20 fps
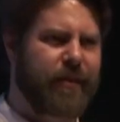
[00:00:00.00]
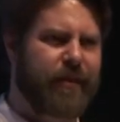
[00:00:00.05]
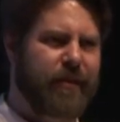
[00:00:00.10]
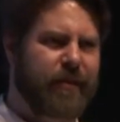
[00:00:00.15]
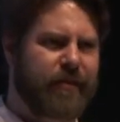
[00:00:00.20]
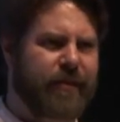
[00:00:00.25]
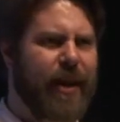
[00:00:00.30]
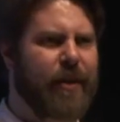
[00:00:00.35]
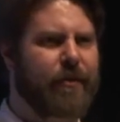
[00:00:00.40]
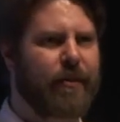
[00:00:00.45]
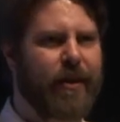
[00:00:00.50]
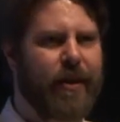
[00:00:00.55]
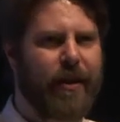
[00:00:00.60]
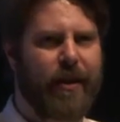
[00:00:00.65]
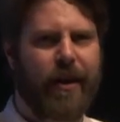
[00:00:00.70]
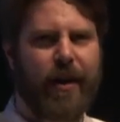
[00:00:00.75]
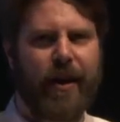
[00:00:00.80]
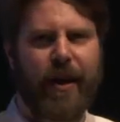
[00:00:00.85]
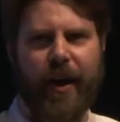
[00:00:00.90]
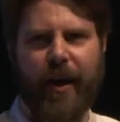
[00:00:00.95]
this town.
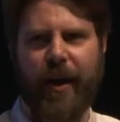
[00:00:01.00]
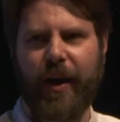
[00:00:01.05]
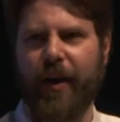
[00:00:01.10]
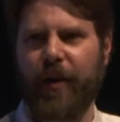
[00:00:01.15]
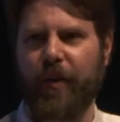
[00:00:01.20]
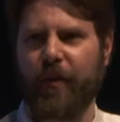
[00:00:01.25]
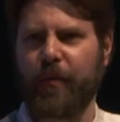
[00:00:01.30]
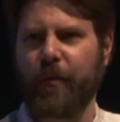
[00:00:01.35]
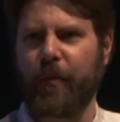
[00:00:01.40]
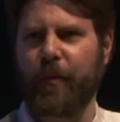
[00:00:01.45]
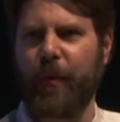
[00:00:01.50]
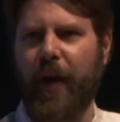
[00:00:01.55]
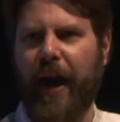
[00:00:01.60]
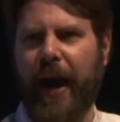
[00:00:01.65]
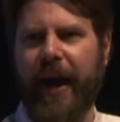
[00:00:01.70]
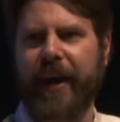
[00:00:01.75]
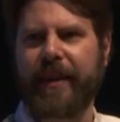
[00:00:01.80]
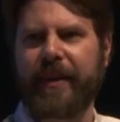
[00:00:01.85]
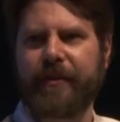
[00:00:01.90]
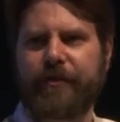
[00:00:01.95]
Uh,
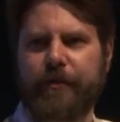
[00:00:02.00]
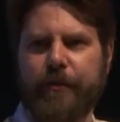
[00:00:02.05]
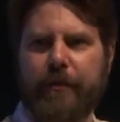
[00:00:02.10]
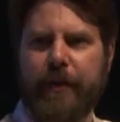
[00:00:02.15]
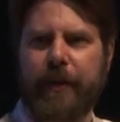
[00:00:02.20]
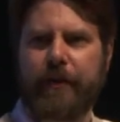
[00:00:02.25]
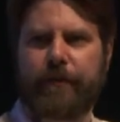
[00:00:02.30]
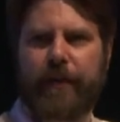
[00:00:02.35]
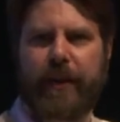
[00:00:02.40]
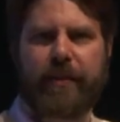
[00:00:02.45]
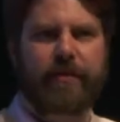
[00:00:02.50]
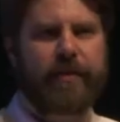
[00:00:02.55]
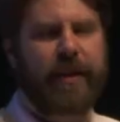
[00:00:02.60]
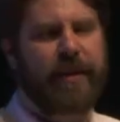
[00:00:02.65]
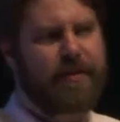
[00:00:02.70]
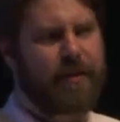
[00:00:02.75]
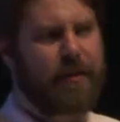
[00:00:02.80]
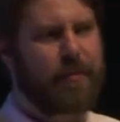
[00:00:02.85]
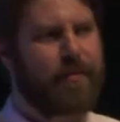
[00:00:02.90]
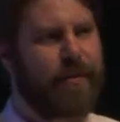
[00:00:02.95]
and it's a really
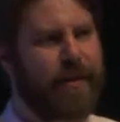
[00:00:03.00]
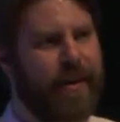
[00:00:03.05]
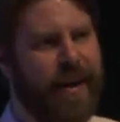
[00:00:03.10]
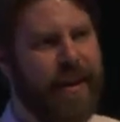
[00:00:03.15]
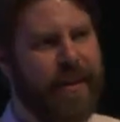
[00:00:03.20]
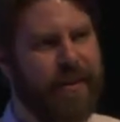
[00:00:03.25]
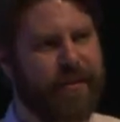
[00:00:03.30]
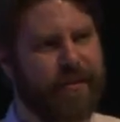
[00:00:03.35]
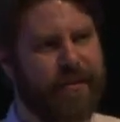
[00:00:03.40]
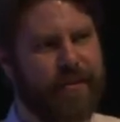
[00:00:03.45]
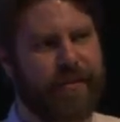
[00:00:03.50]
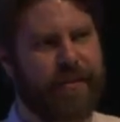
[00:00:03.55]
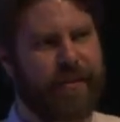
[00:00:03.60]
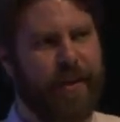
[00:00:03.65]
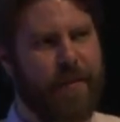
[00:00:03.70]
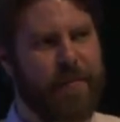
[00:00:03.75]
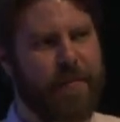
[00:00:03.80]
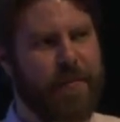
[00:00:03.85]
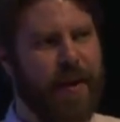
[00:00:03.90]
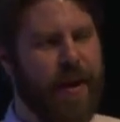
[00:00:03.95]
fascinating place.
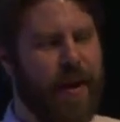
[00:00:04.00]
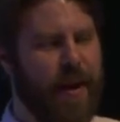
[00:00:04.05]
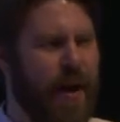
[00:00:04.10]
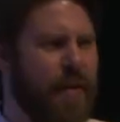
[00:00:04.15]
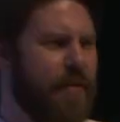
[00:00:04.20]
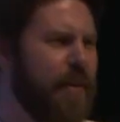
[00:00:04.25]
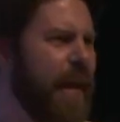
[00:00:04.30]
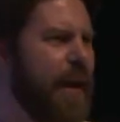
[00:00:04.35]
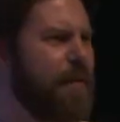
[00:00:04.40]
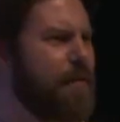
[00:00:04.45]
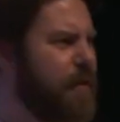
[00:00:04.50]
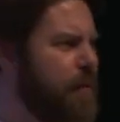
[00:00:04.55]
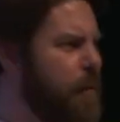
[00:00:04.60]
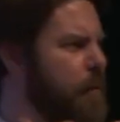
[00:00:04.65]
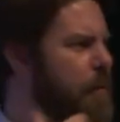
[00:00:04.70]
Um, I think everything I'm